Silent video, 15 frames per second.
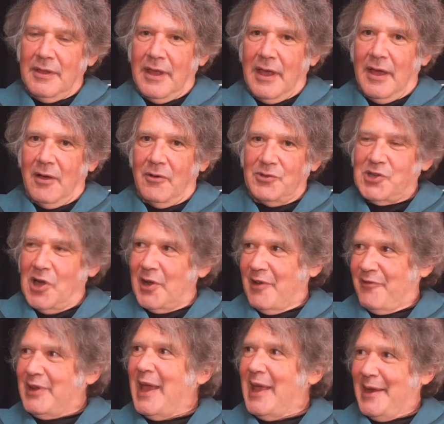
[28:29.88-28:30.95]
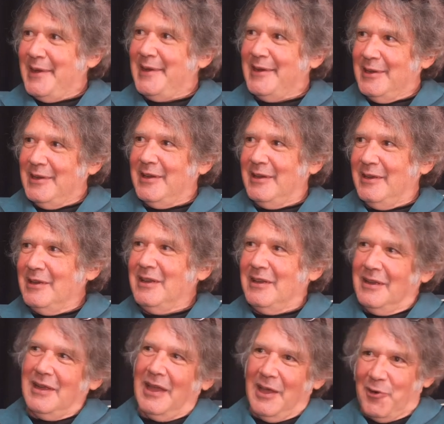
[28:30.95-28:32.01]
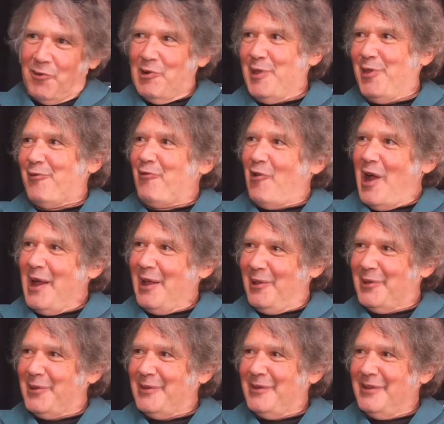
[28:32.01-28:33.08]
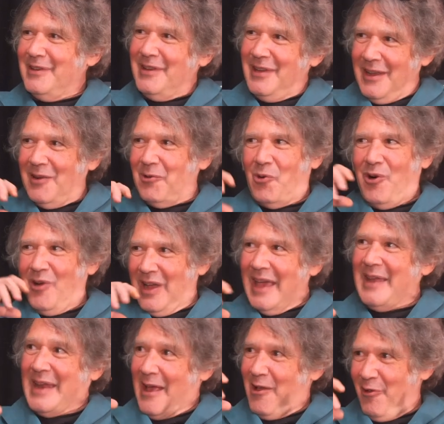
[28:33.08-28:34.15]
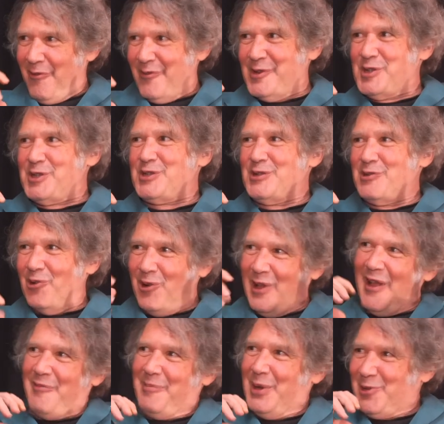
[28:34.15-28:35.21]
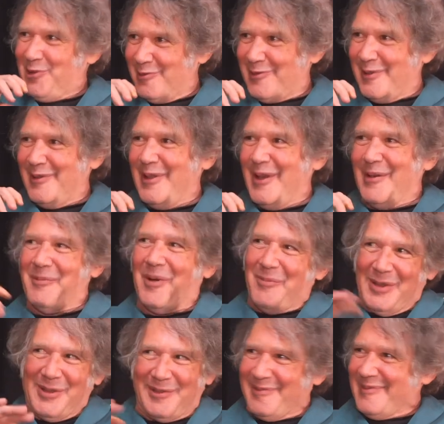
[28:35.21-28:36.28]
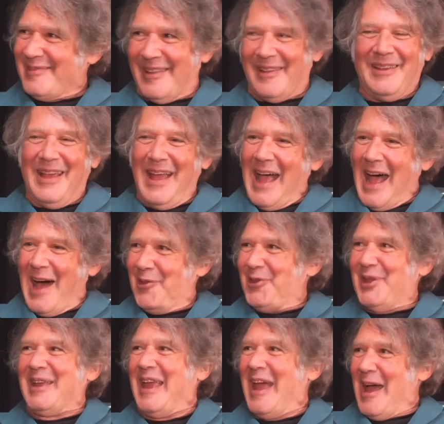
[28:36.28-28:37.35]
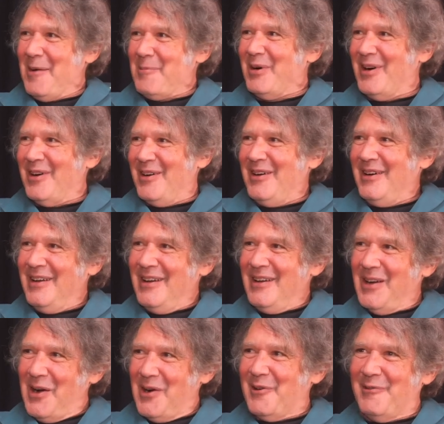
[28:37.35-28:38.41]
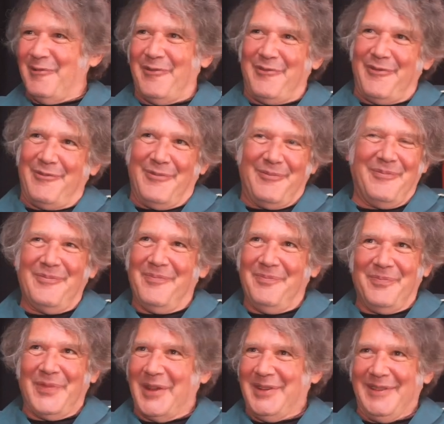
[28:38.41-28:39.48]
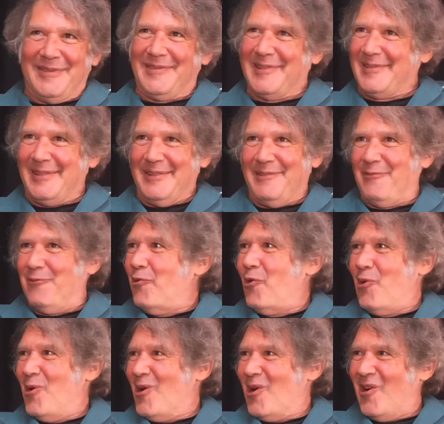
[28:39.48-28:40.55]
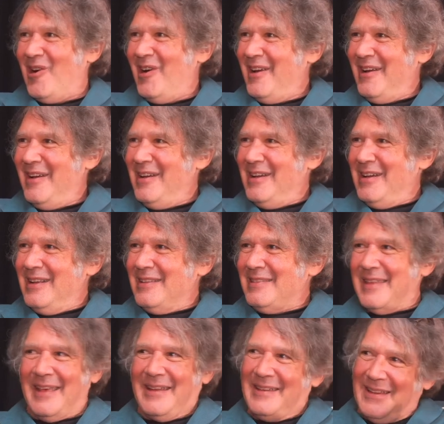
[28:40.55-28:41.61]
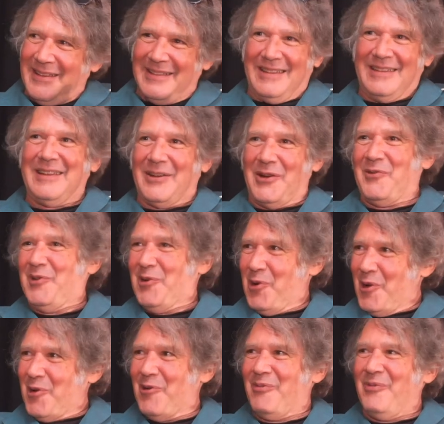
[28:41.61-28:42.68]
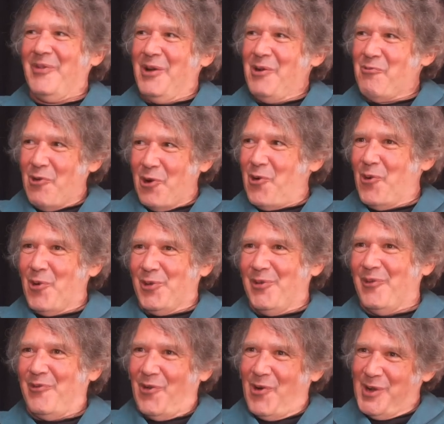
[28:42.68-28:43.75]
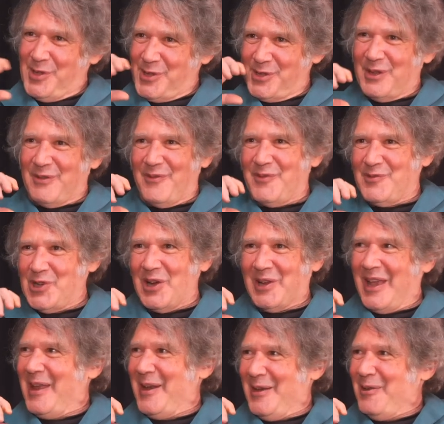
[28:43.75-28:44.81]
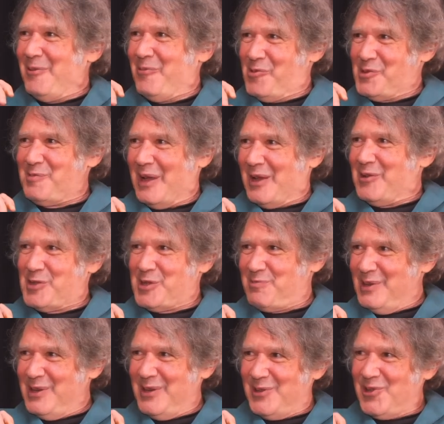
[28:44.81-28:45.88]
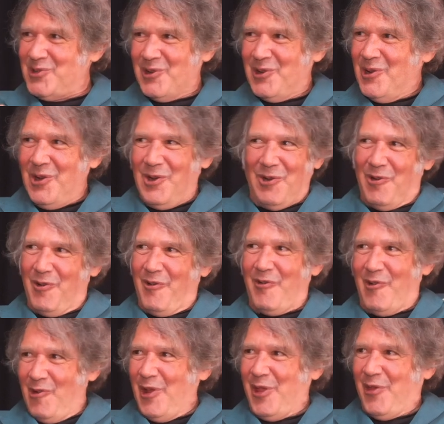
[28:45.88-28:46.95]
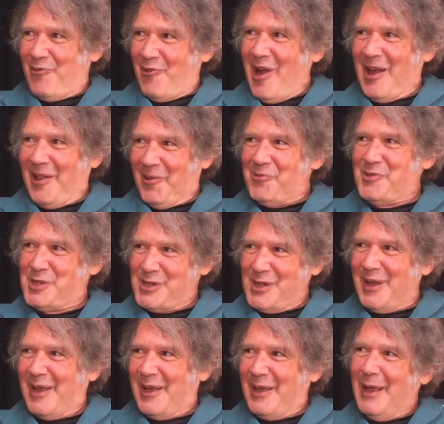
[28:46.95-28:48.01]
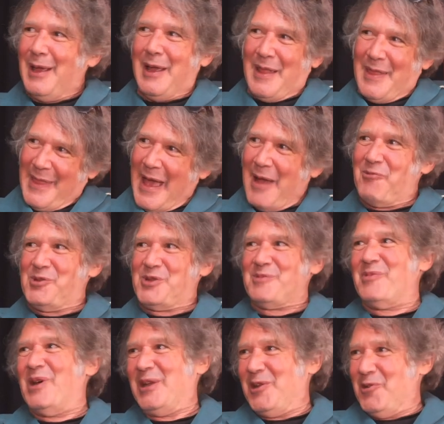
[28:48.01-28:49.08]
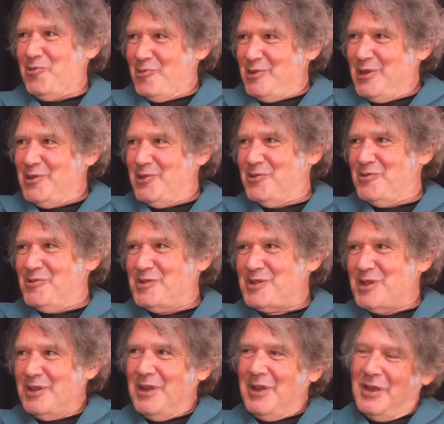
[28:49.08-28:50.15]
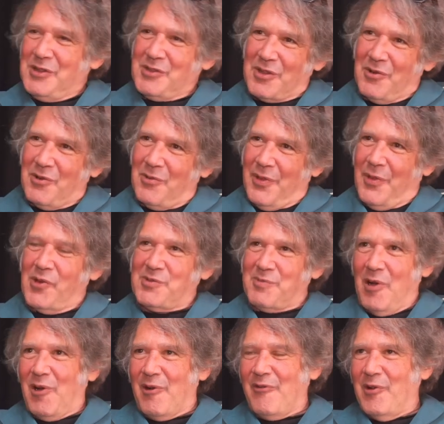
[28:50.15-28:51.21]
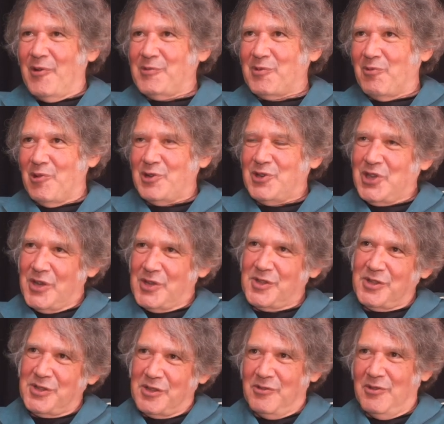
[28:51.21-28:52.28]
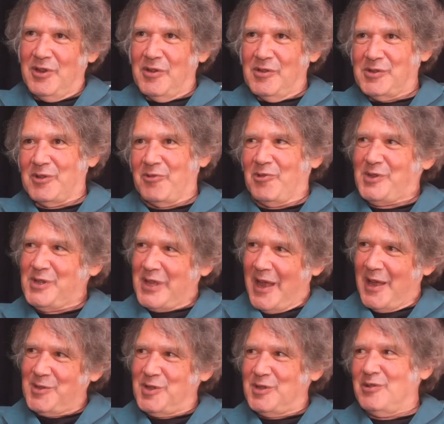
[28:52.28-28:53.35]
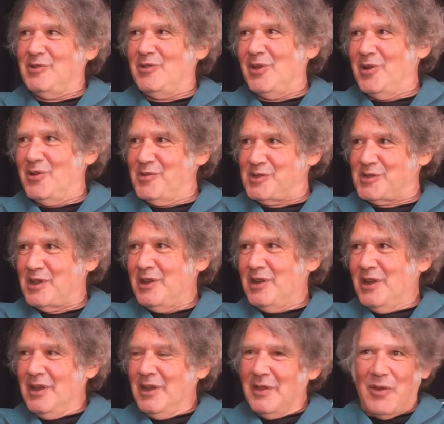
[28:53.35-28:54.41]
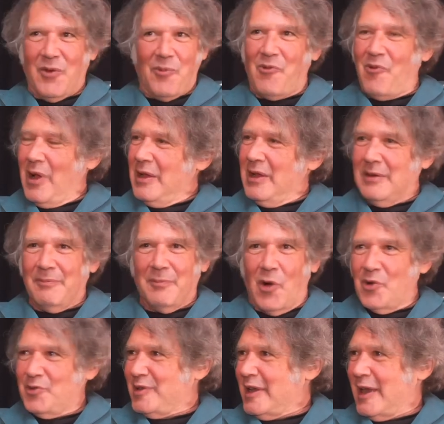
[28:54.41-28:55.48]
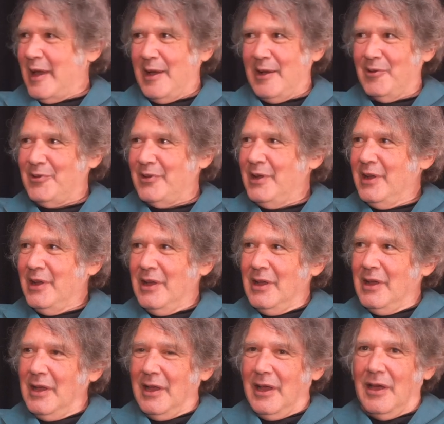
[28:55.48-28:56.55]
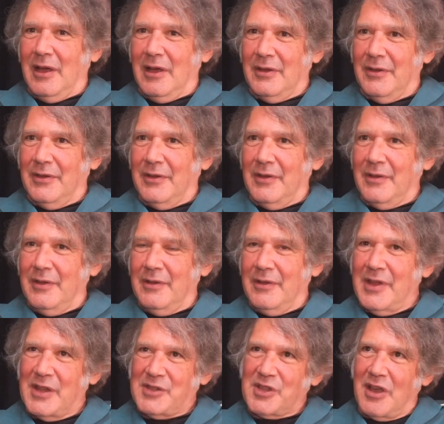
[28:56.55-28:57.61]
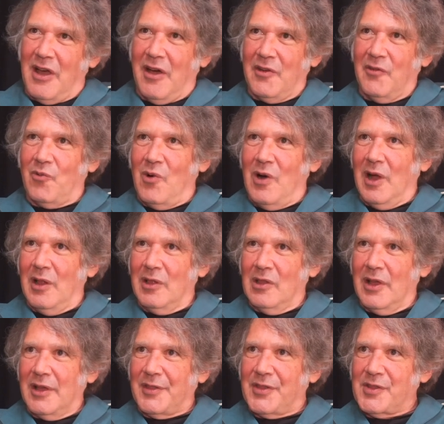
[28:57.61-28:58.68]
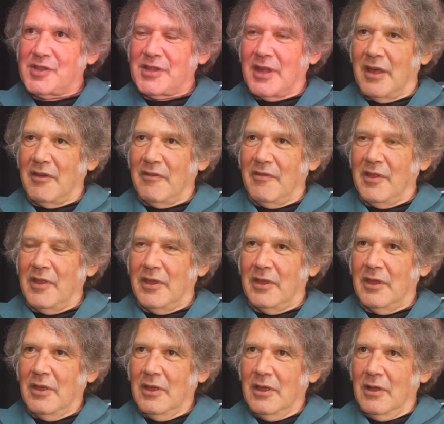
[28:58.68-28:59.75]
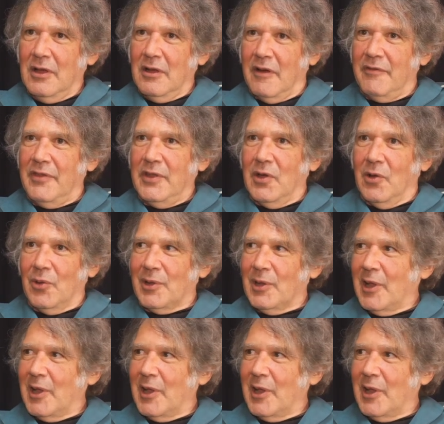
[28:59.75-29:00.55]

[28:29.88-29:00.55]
Now, John F. Kennedy and Aretha Franklin or and Elvis all have pictures of them. I mean, this is a Alpha gamma of 1964 mm-hmm. that you know if you were going to record the voice if John Kennedy was making a speech or if Aretha Franklin was singing, that was the mic you would use. Mm-hmm. So those microphones were at Chess Studios, they were at Stax Studios, they were in Motown, and that's kind of why I like the sound of the of the old